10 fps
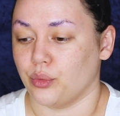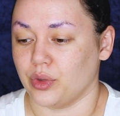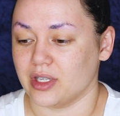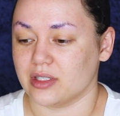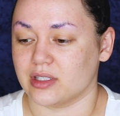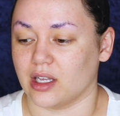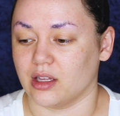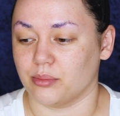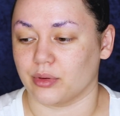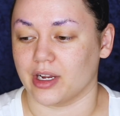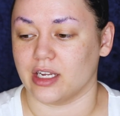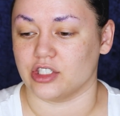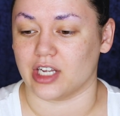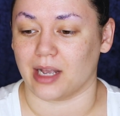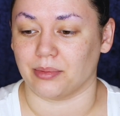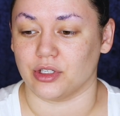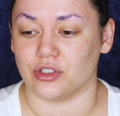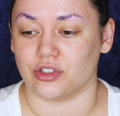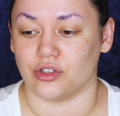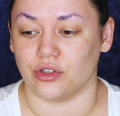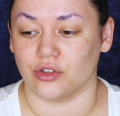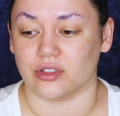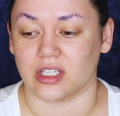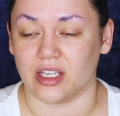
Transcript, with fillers: We celebrate Japanese New Year's